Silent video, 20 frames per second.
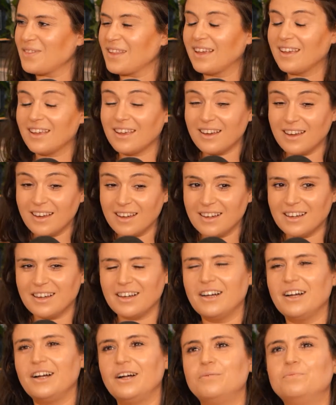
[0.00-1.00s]
Yeah,
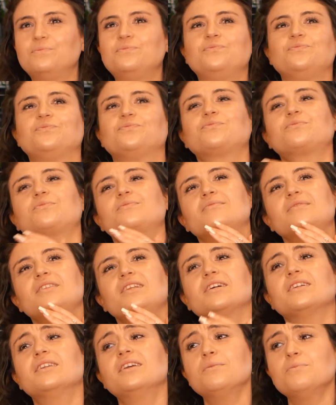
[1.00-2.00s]

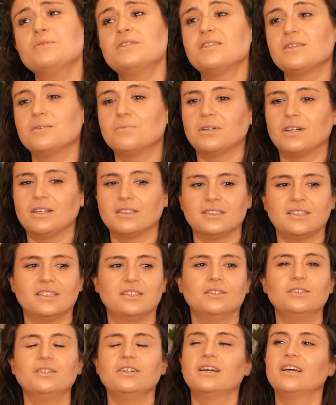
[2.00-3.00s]
name is Sinem
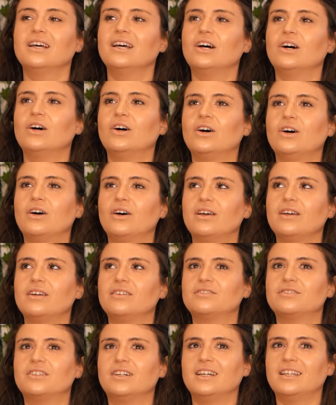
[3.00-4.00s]
Karatal. I
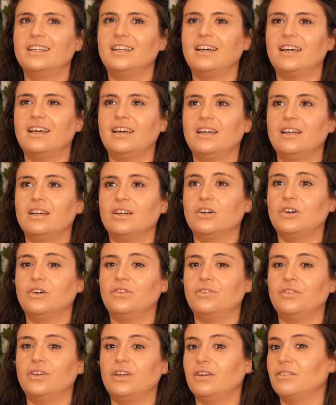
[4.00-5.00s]
run a
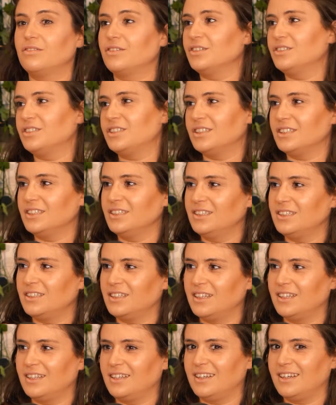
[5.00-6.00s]
coffee roasters
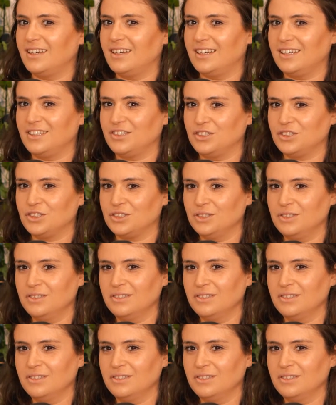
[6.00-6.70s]
in Angel.